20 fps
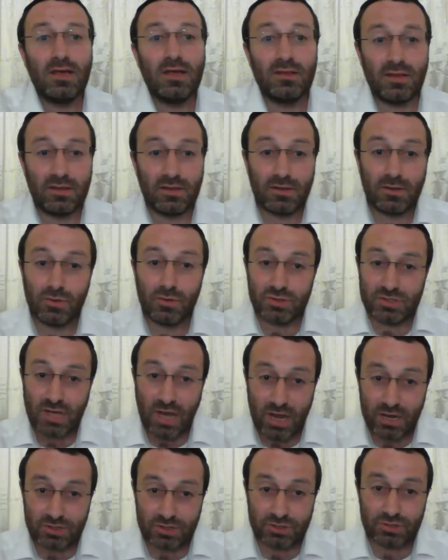Then it goes
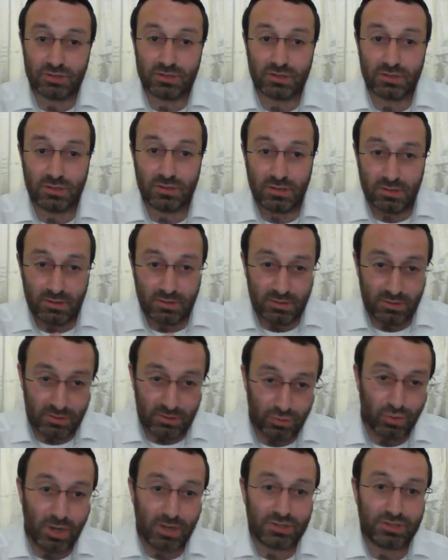100,
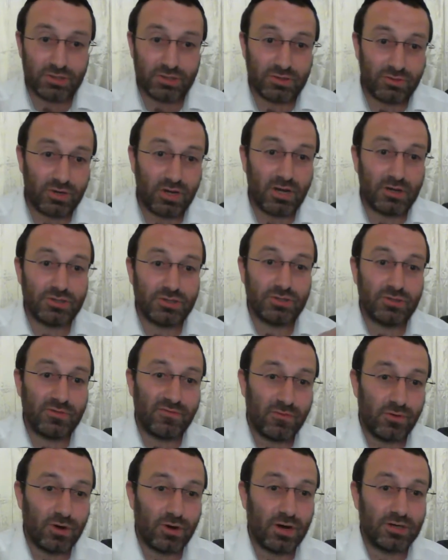200, 300,
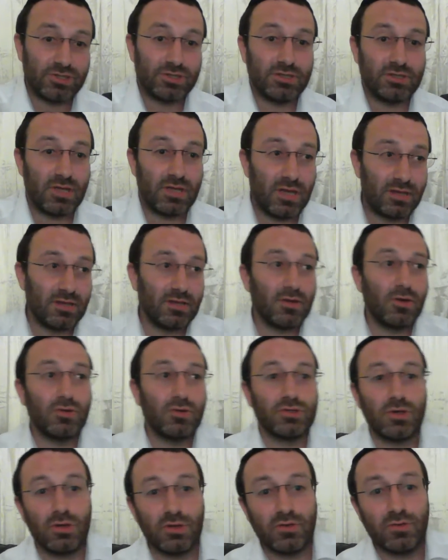400, and it
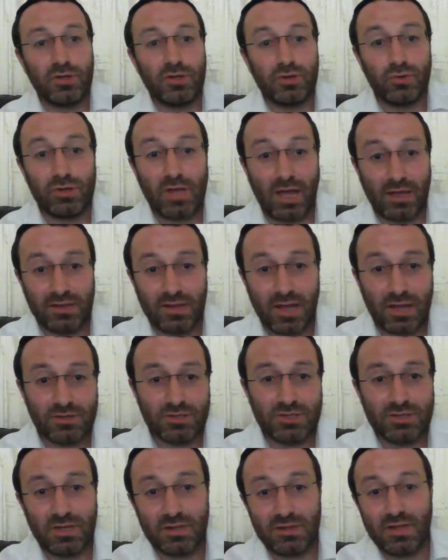goes all the way to
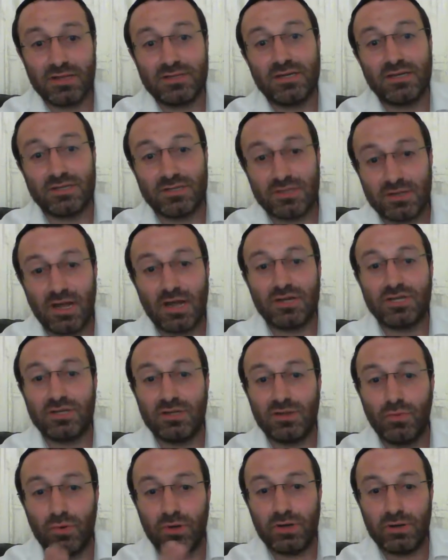900, and that's
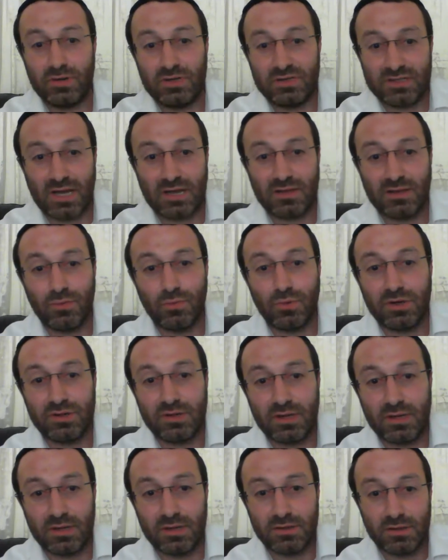actually exactly where
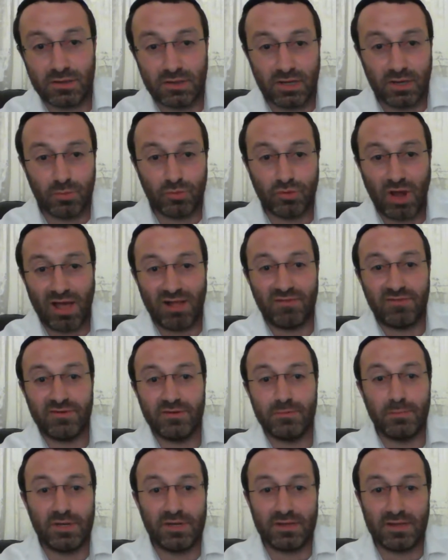the Hebrew
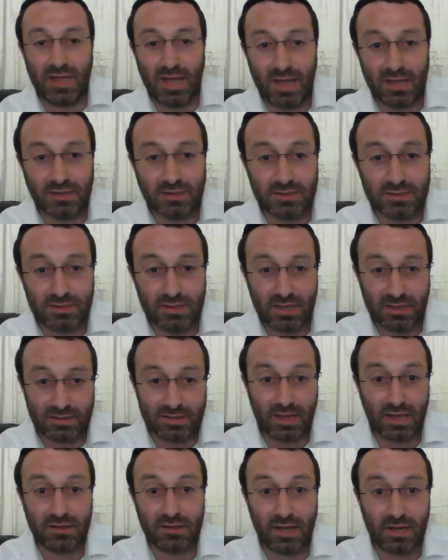alphabet ends, at
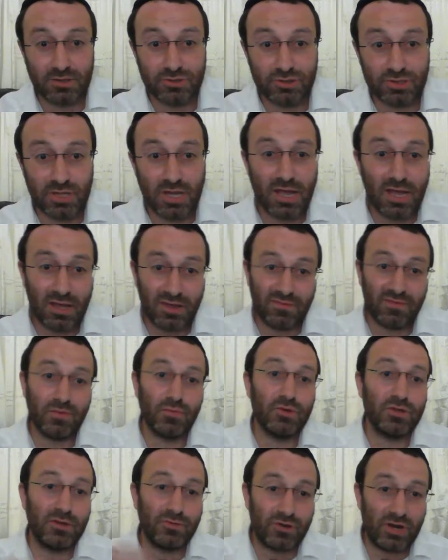900. If you
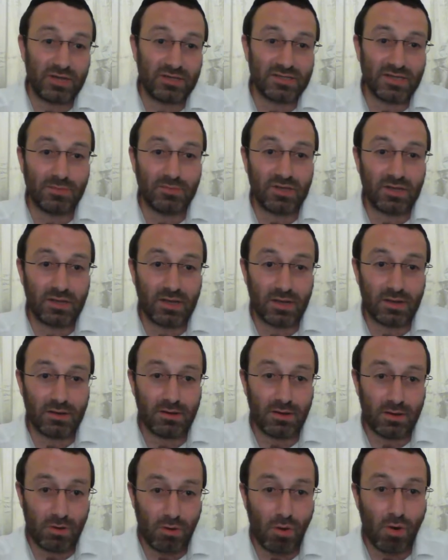want to write something
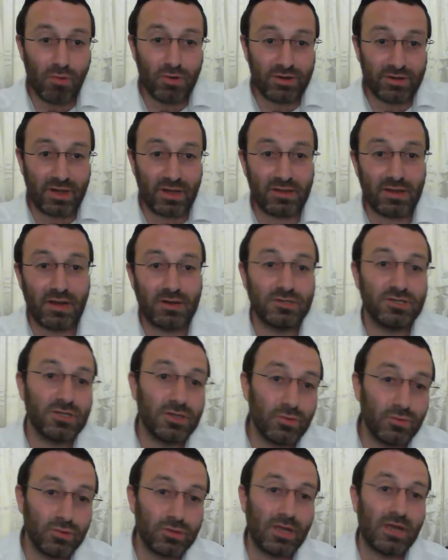over 900,
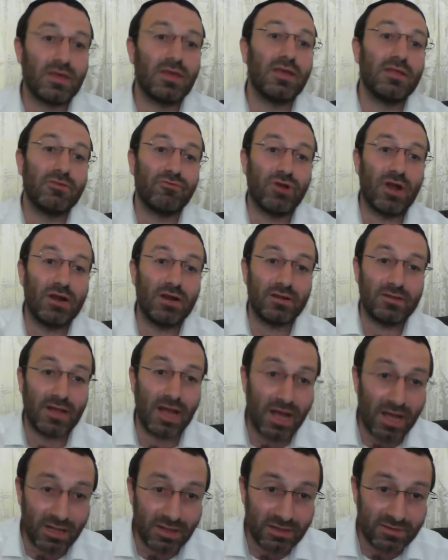you would again write an
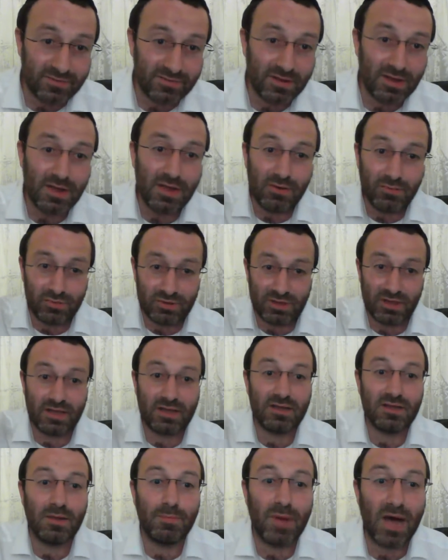Aleph with
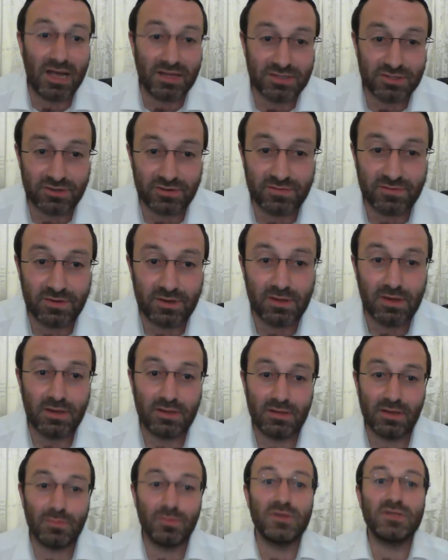like an apostrophe.
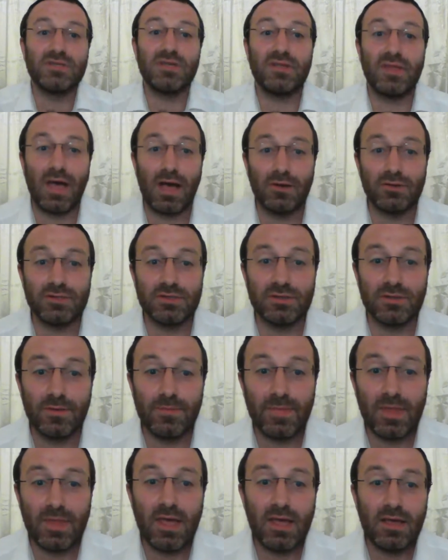That means 1,000.
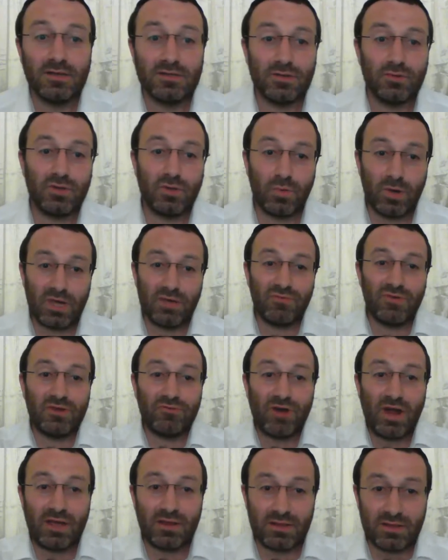So the way we
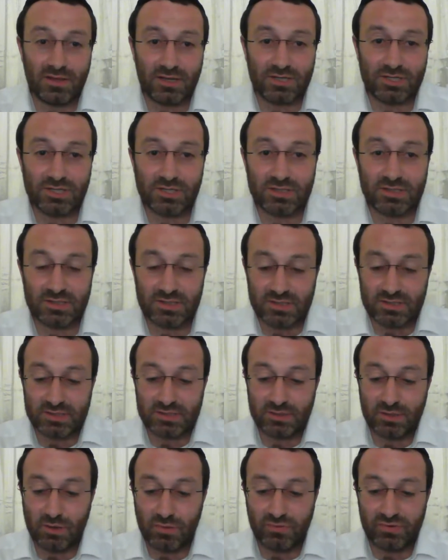write digits is,
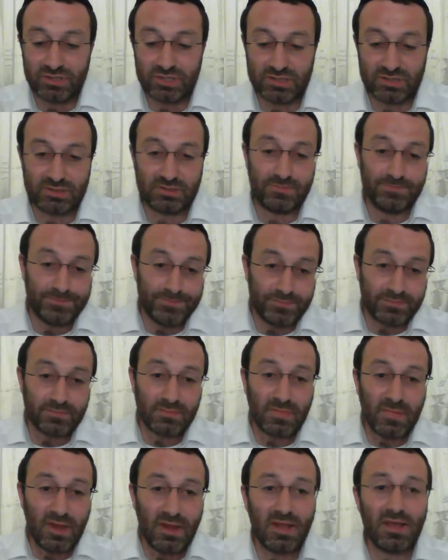we just,
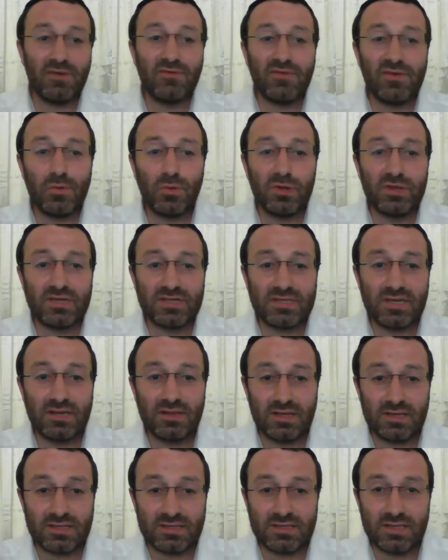if we want to say,
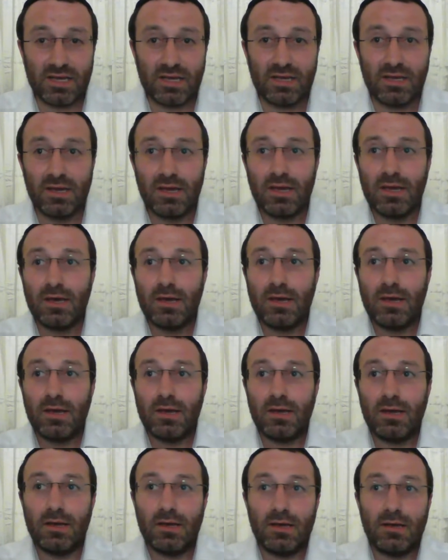let's say
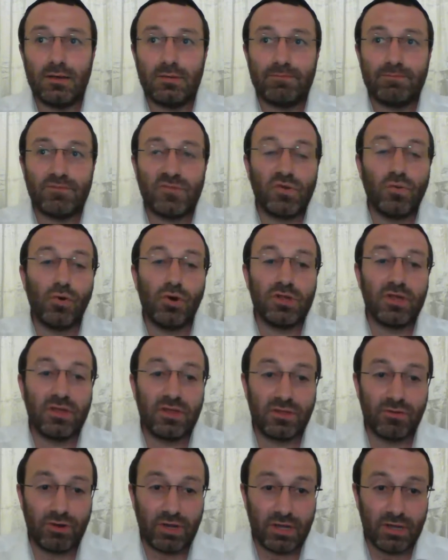
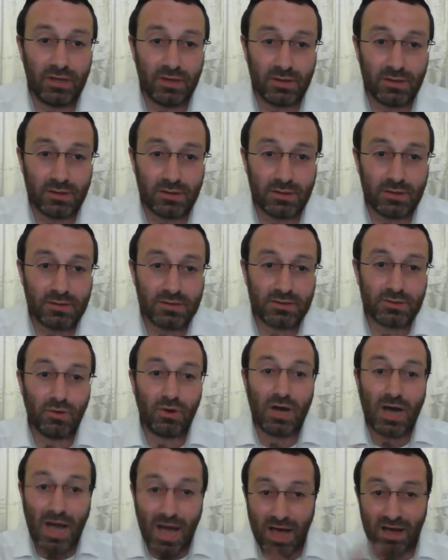23, so
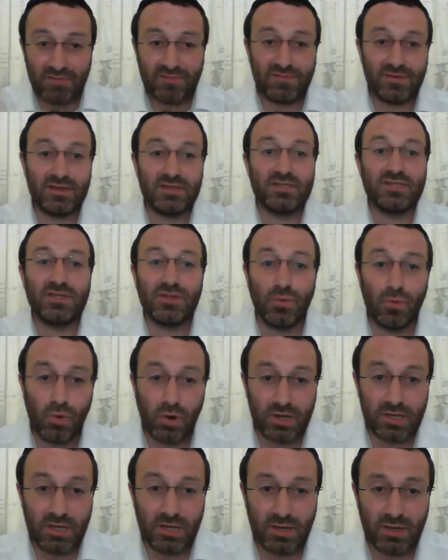half is
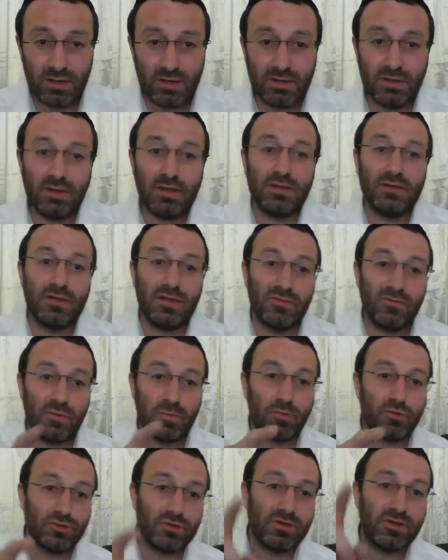20, and then we
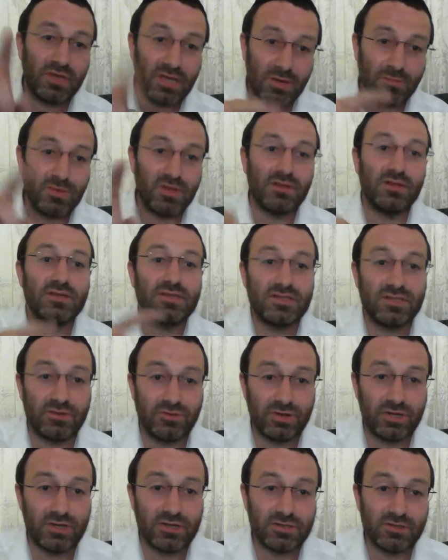put Gimel is
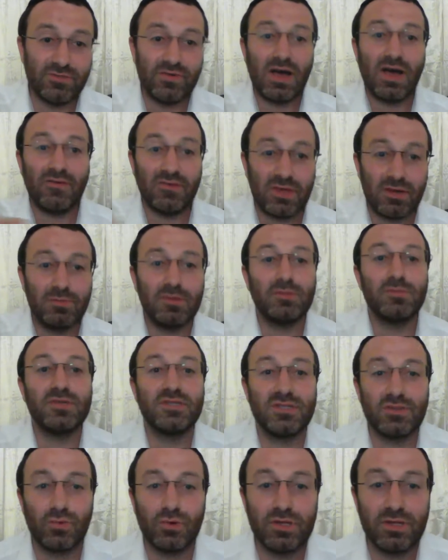3. So half Gimel
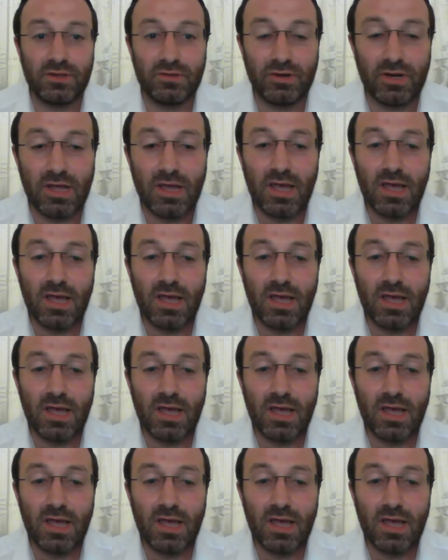means 23.